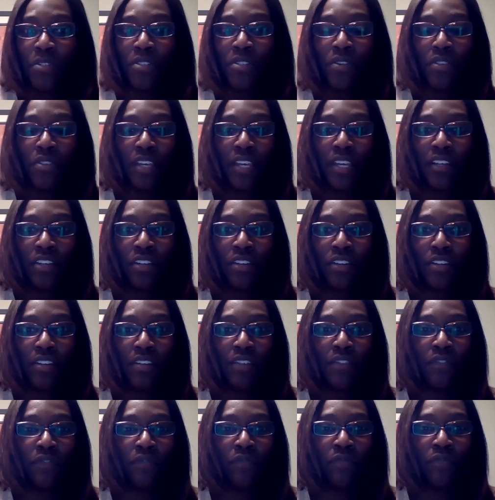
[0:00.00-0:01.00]
So they
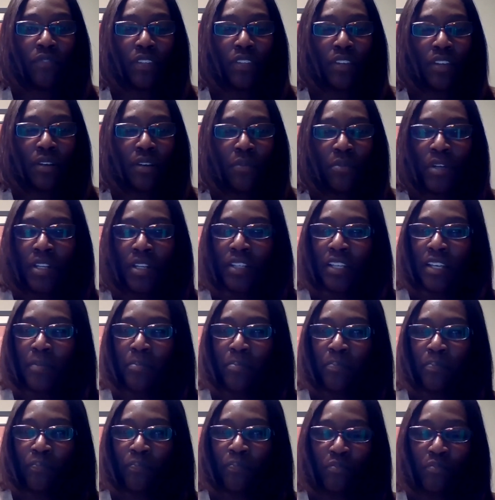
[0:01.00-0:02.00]
couldn't
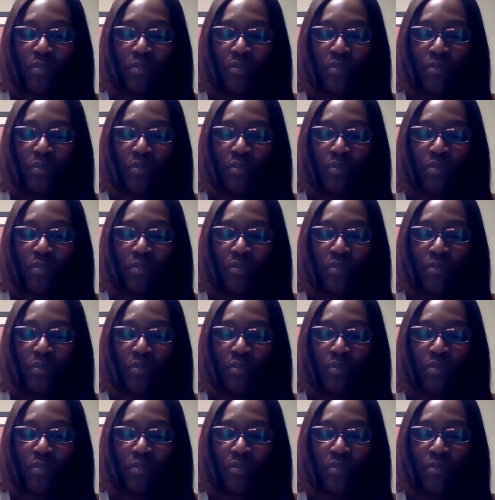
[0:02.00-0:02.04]
really